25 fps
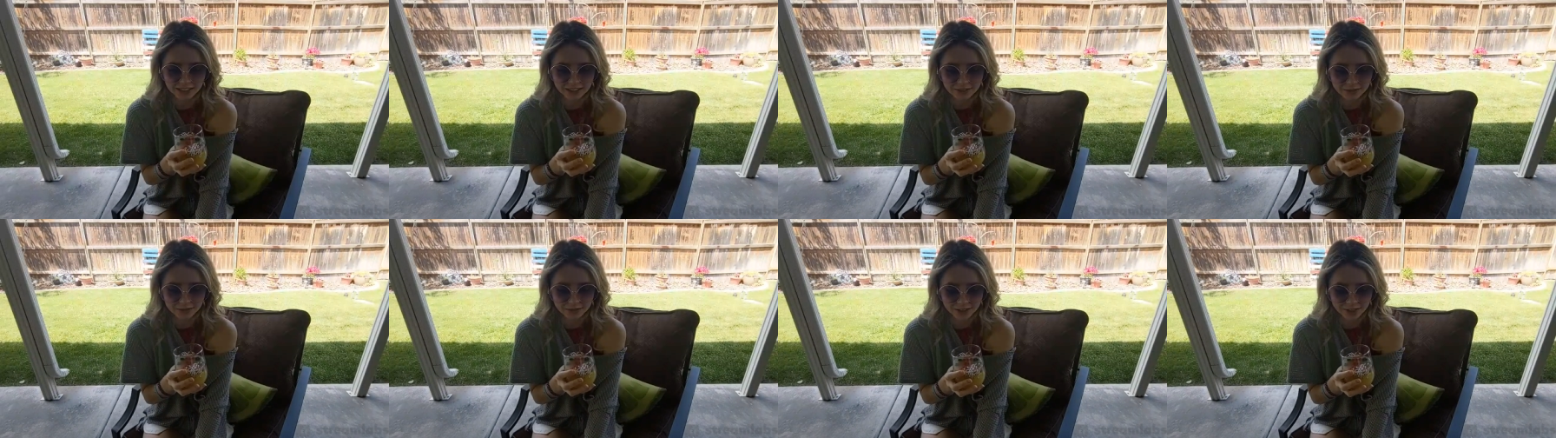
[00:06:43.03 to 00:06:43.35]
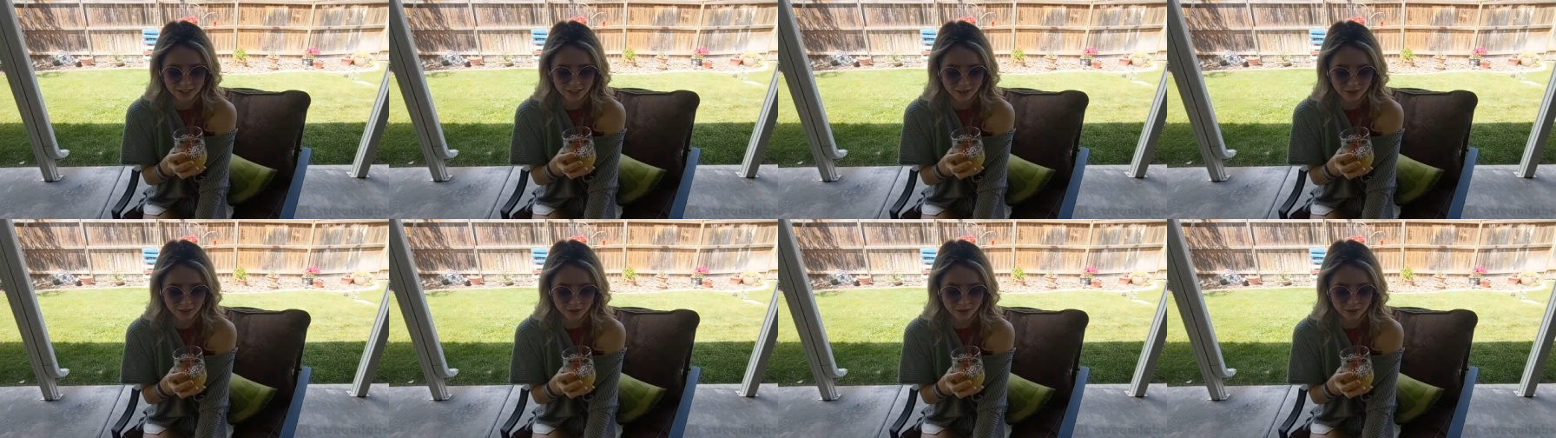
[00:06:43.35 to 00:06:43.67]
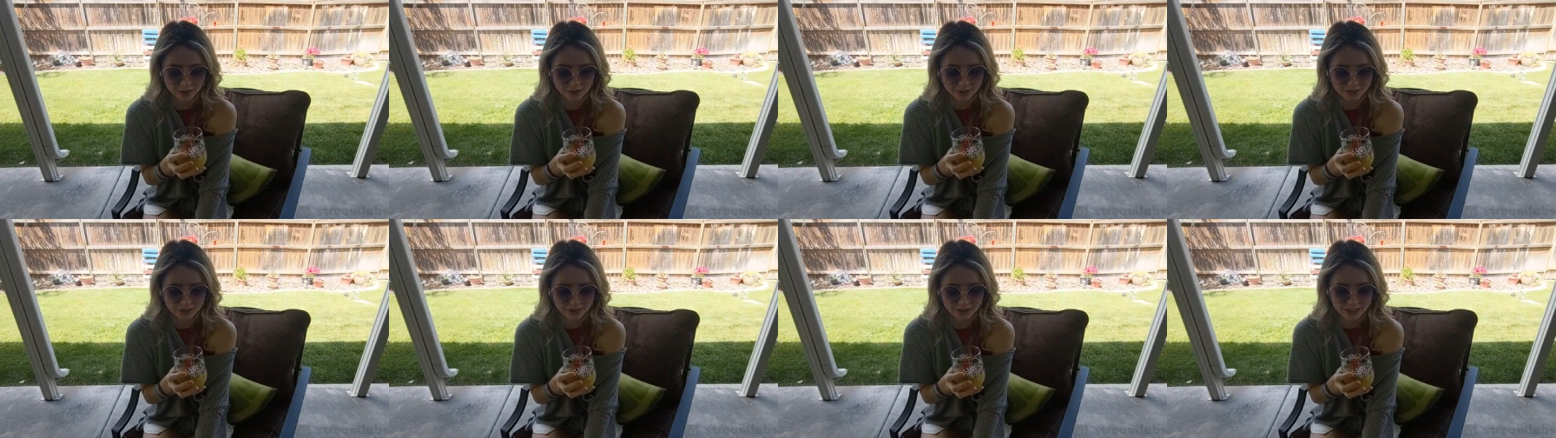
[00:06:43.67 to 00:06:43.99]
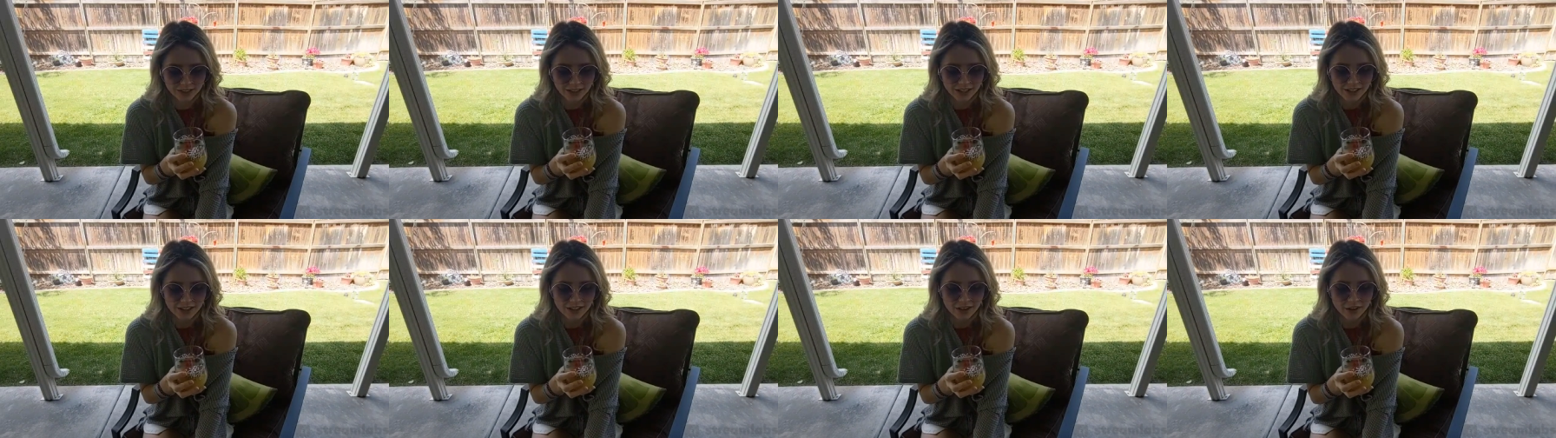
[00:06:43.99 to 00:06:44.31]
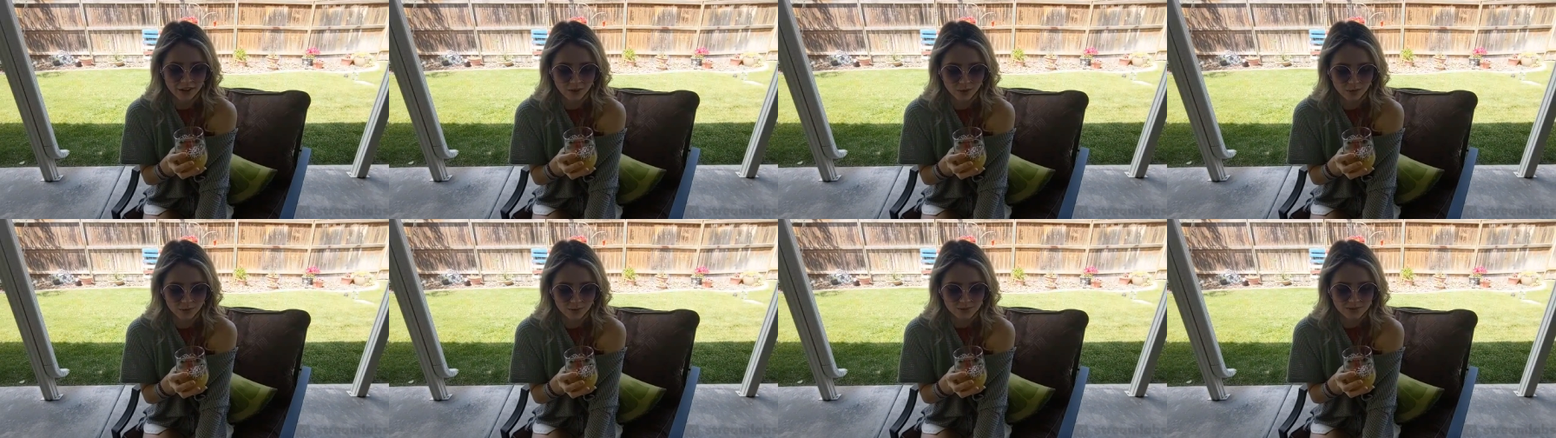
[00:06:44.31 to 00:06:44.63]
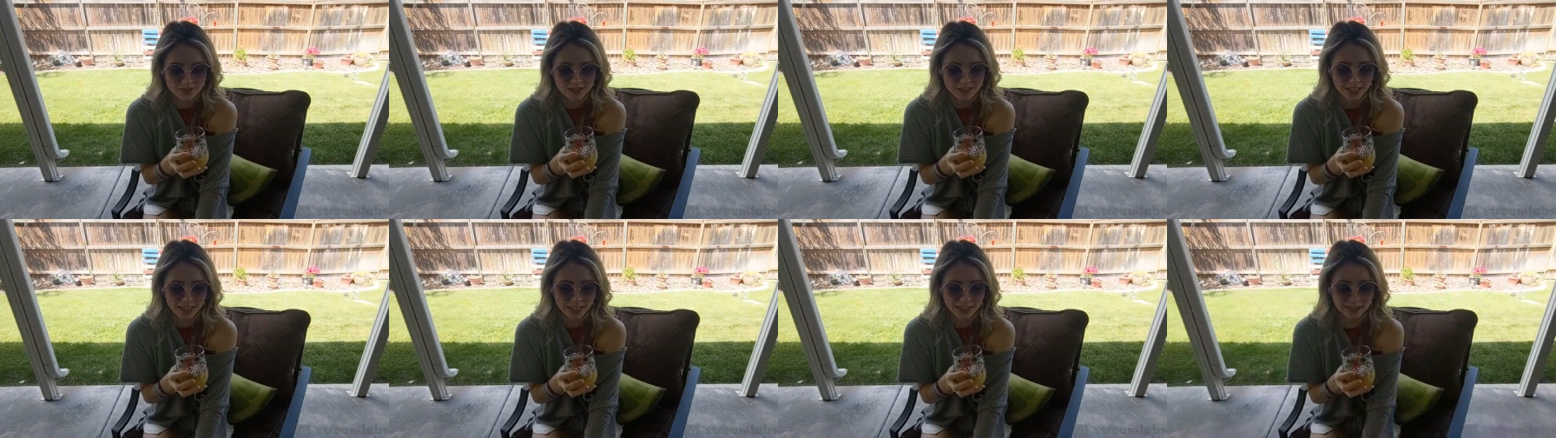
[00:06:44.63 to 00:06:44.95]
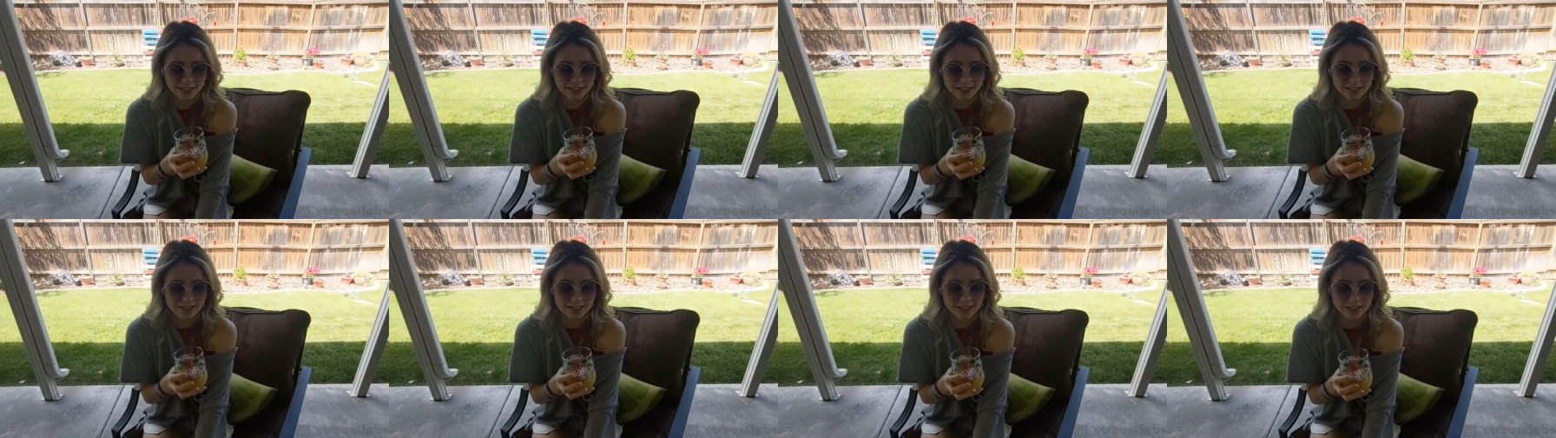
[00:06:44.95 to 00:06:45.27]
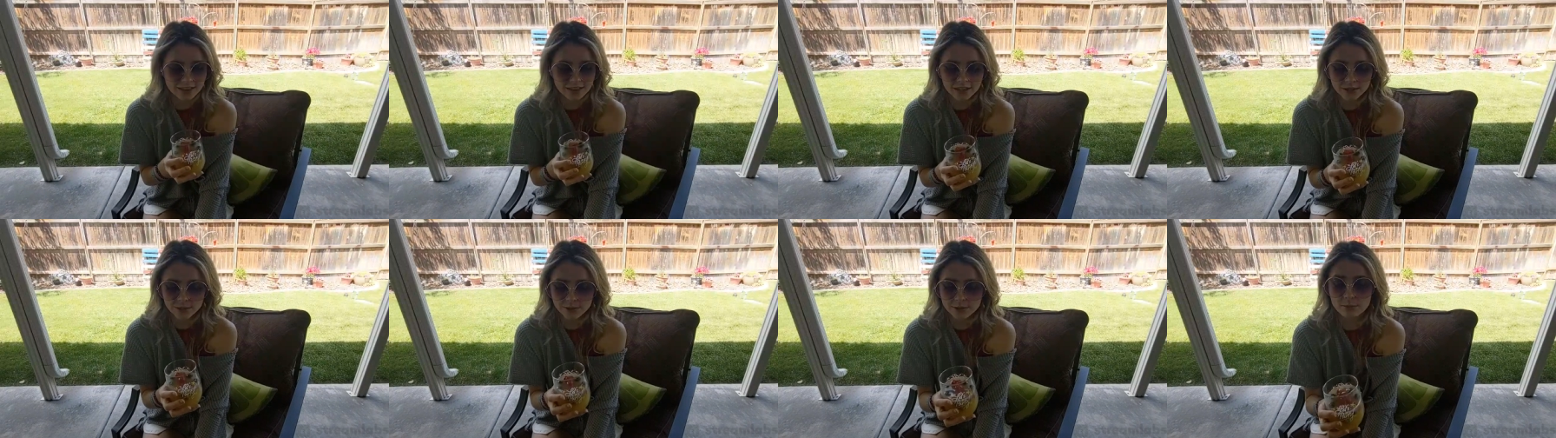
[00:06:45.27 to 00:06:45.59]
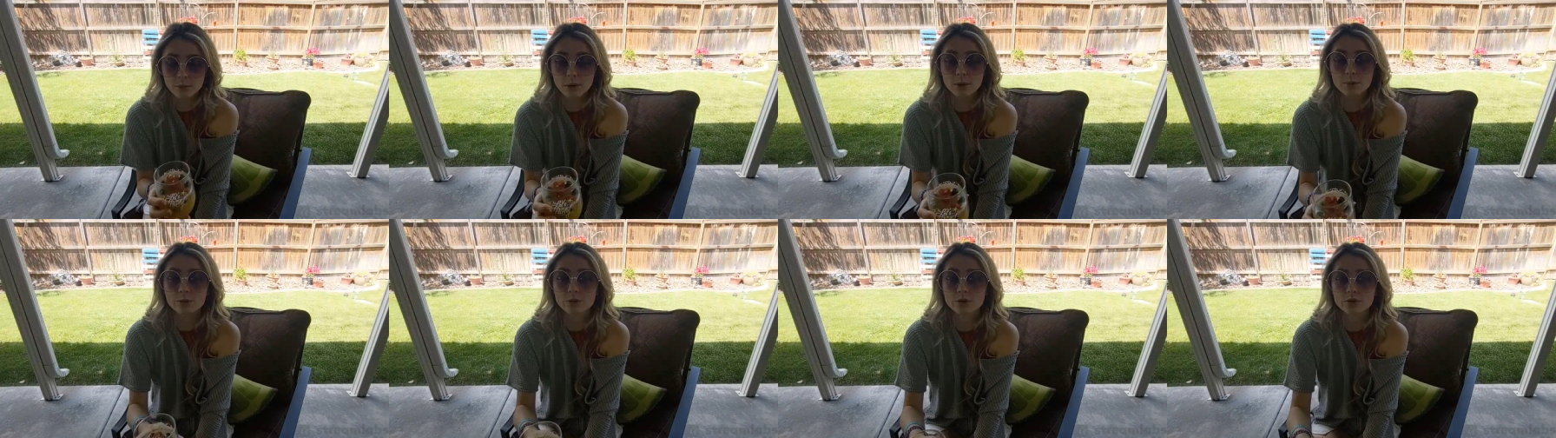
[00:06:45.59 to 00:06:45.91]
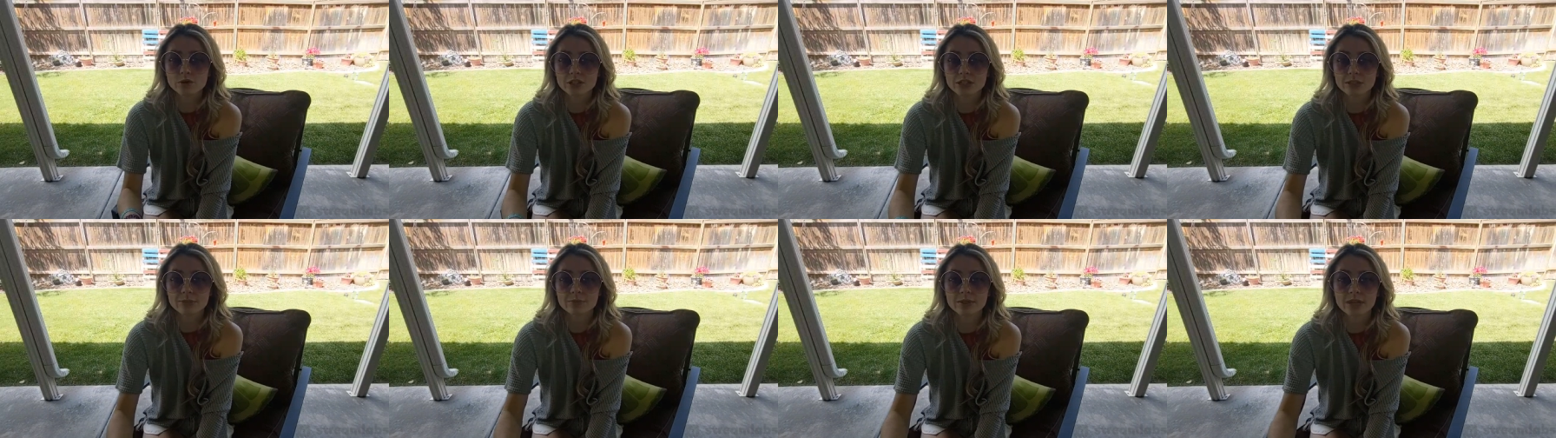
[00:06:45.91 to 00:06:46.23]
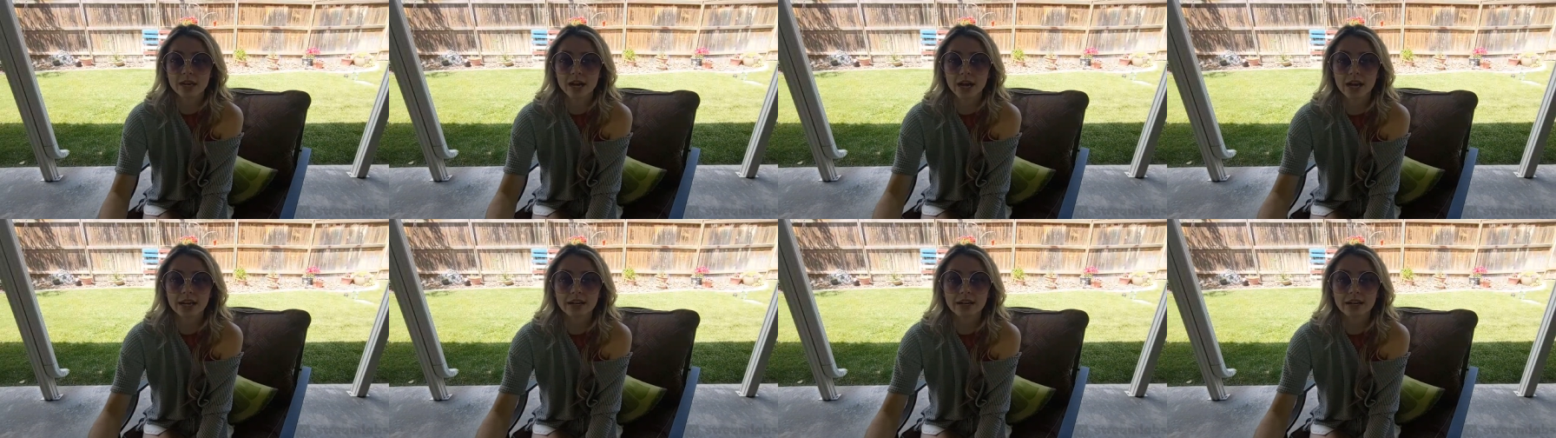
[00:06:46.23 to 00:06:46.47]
I didn't really know. Oh, and this is the thing with mobile streams.